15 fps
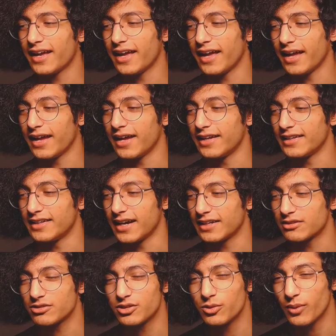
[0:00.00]
and I
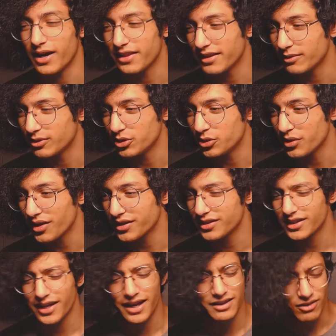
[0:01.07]
don't know why they would do that.
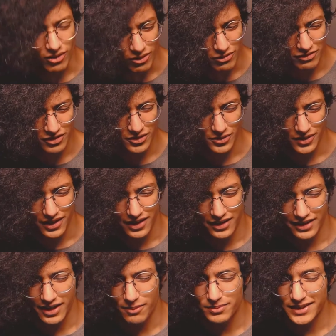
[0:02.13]
And also,
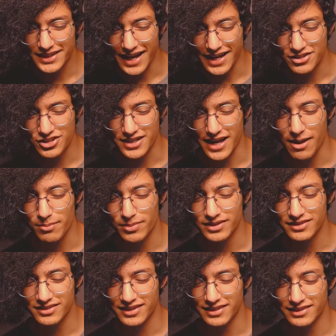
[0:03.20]
the update actually
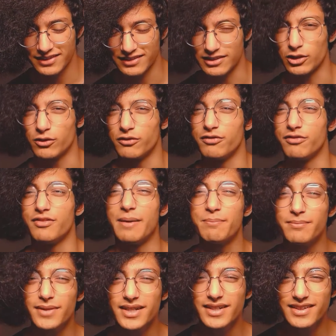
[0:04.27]
happens in
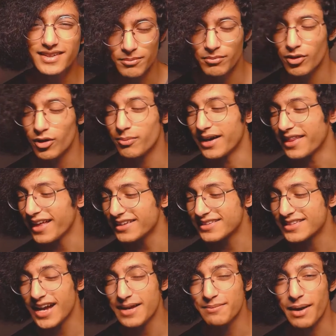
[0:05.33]
November? Bro, by that
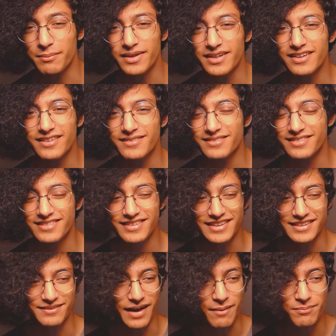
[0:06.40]
time, I'm
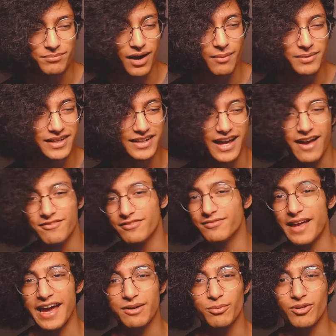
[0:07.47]
probably gonna have
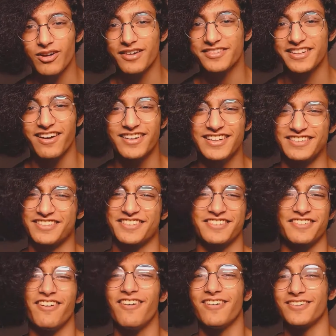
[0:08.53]
Animal Crossing
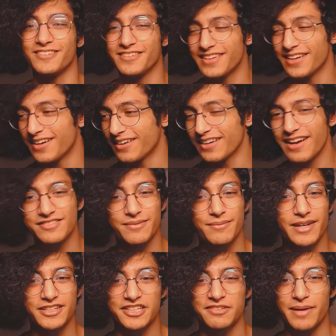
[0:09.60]
uninstalled. I'm gonna have to
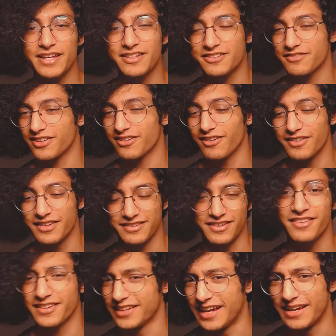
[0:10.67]
make space for all these
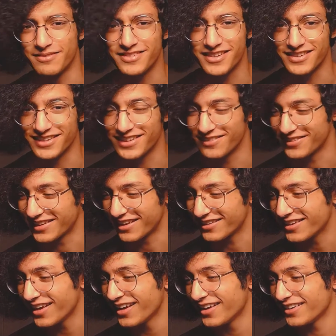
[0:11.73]
other games that are coming out.
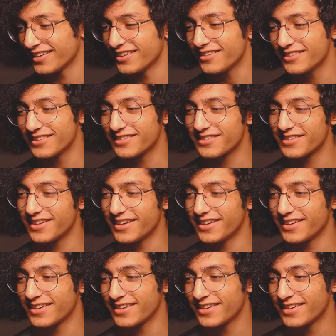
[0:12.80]
You know, it's
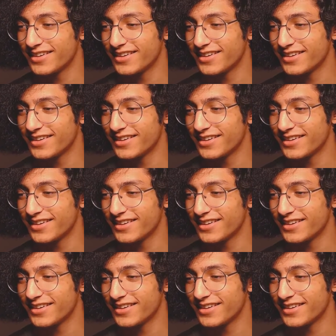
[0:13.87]
like,